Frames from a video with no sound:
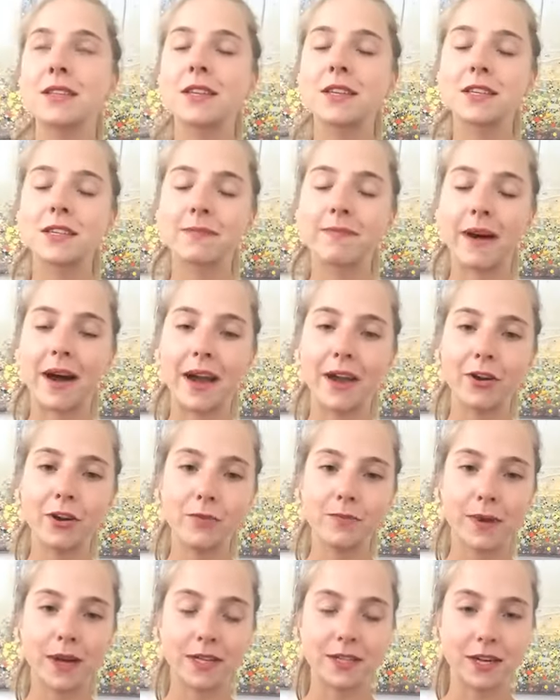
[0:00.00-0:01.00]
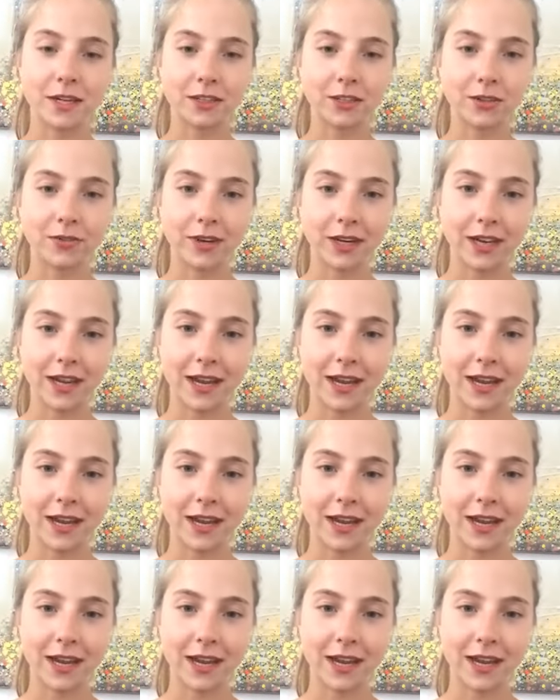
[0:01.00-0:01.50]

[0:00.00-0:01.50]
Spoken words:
inspired by Dr.